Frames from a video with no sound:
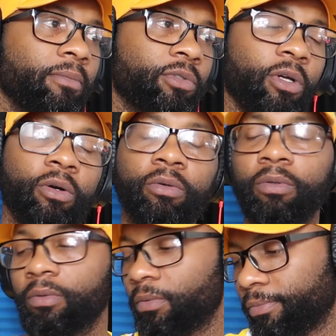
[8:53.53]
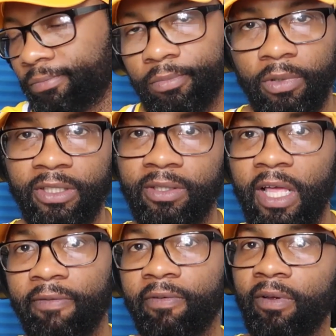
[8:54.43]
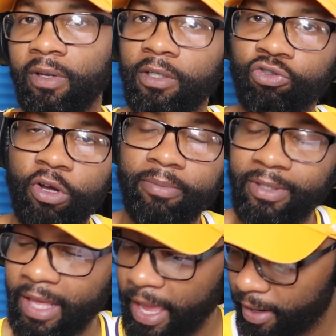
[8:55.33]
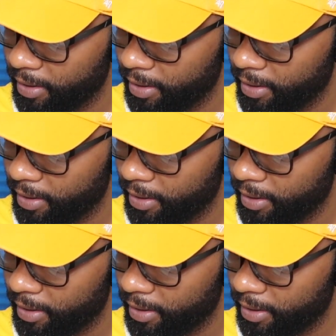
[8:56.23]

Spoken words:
So this definitely trumps that.